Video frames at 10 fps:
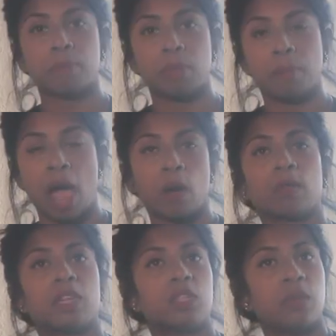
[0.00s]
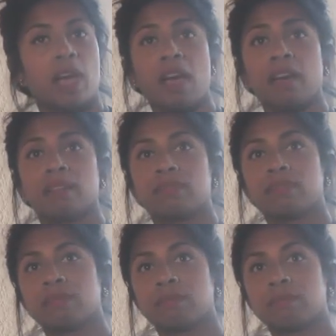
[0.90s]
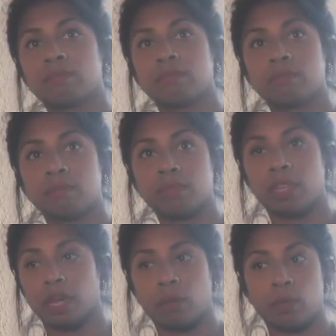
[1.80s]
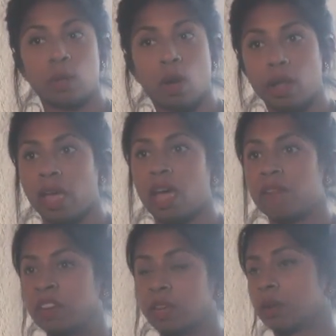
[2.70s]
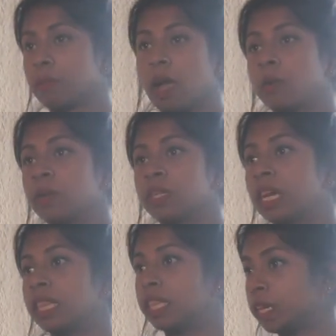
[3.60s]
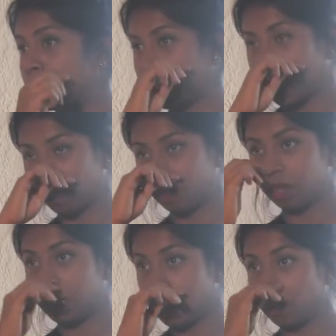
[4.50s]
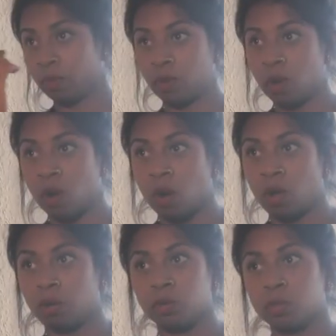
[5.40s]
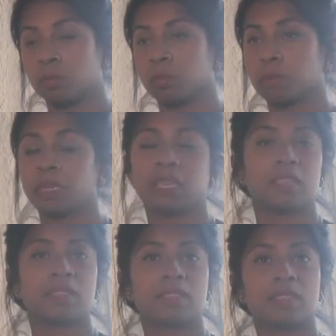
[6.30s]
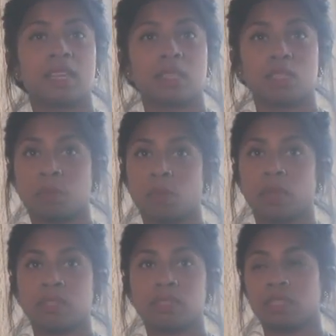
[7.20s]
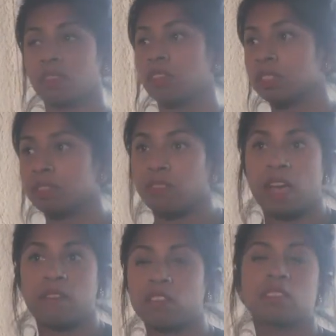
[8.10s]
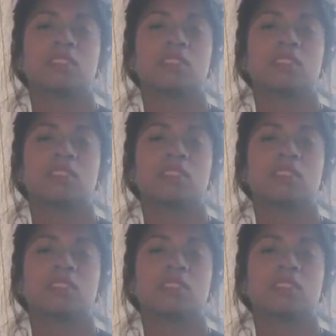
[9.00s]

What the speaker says: the power that you have. You know, we all have an inner power. I think, end of the day, we're all super beings at this point to even survive in a